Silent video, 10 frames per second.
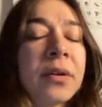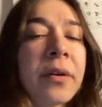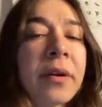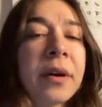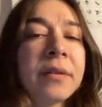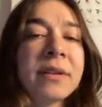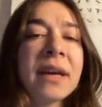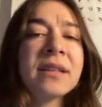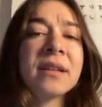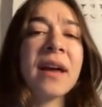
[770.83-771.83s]
The
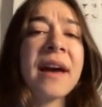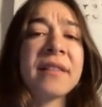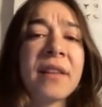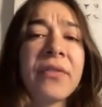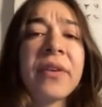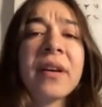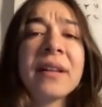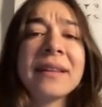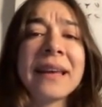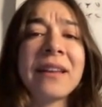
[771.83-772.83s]
organization had
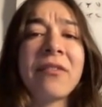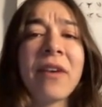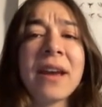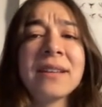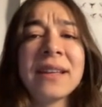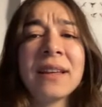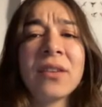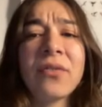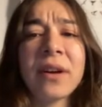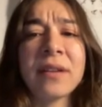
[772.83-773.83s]
difficulty in raising
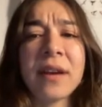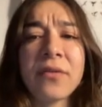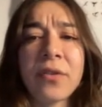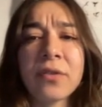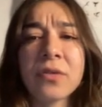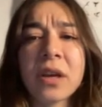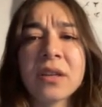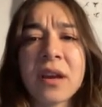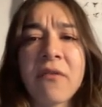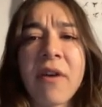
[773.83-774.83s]
the funding for
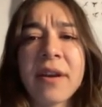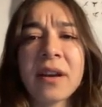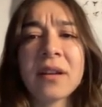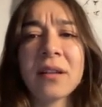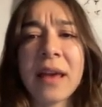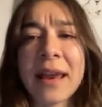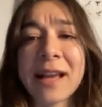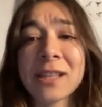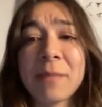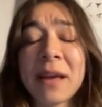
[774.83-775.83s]
such a radical and
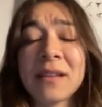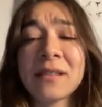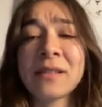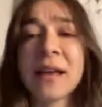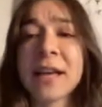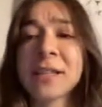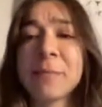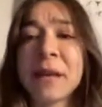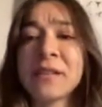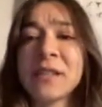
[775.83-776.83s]

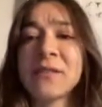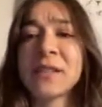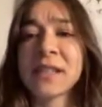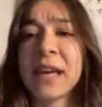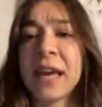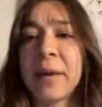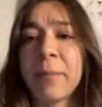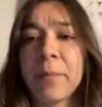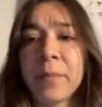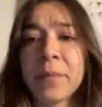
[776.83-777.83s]
expensive
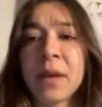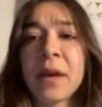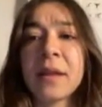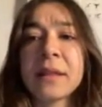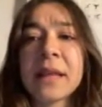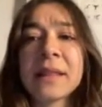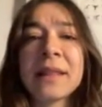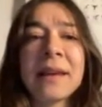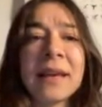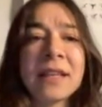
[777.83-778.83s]
scheme,
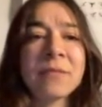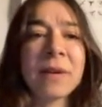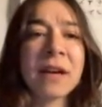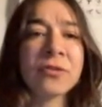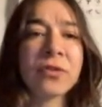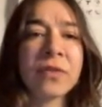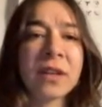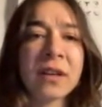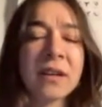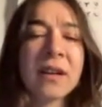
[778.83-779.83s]
not least because of
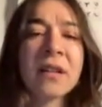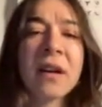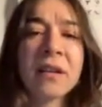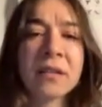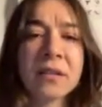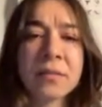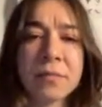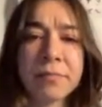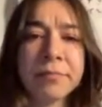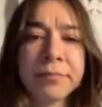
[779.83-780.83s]
the critical articles.